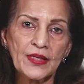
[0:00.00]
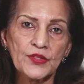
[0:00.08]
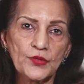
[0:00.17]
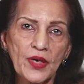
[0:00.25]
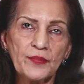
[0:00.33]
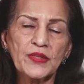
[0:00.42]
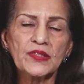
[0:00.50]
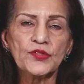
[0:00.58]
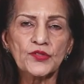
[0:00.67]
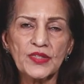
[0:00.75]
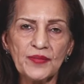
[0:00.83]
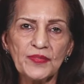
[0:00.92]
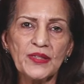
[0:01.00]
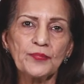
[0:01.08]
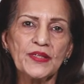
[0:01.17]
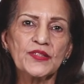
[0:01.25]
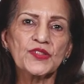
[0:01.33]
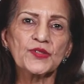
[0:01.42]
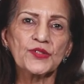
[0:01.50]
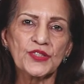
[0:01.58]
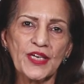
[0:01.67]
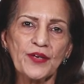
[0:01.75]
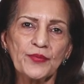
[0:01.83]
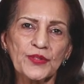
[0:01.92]
So I'm extremely pleased to
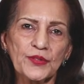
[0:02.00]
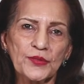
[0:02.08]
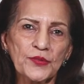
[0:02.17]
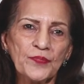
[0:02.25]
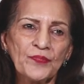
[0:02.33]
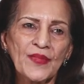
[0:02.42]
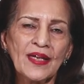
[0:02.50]
share with you